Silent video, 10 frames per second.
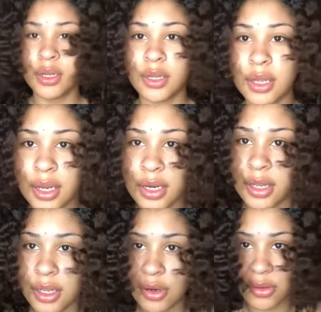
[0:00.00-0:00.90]
and
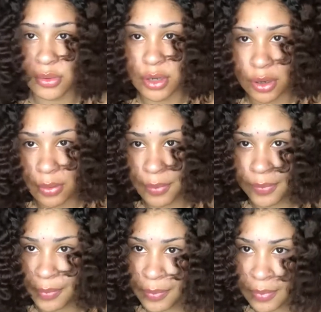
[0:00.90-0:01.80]
here you go.
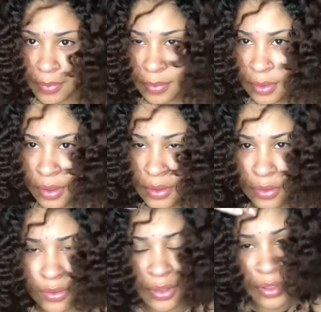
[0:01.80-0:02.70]
Do
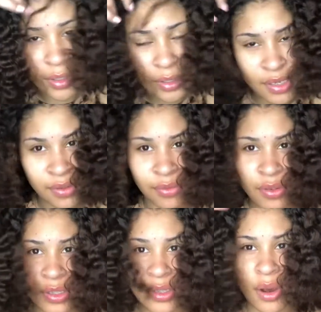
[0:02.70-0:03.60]
you see the
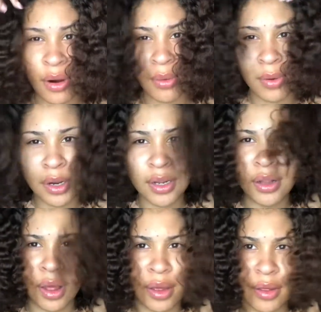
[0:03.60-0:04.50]
difference already?
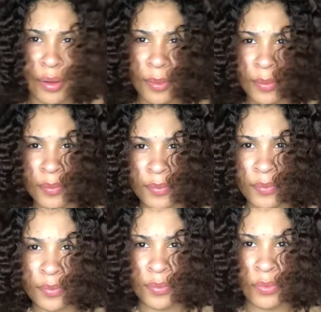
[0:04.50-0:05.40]
Like,
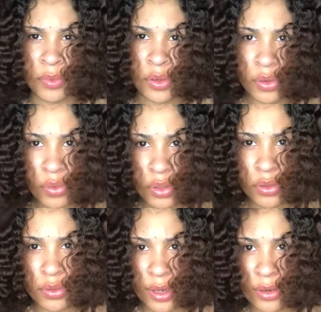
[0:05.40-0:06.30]
who would have
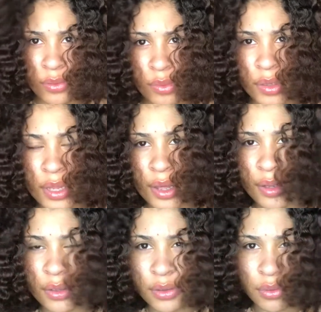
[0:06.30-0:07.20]
knew that doing
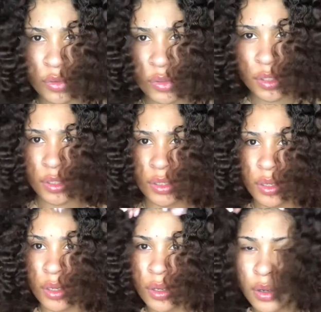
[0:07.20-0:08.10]
that little trick
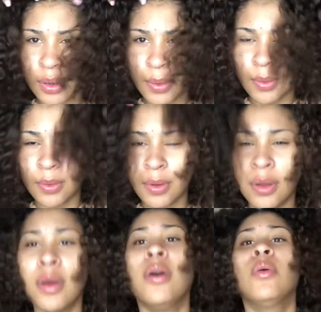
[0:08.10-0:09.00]

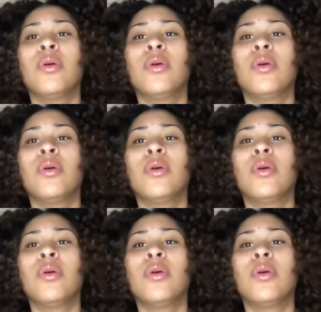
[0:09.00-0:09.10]
will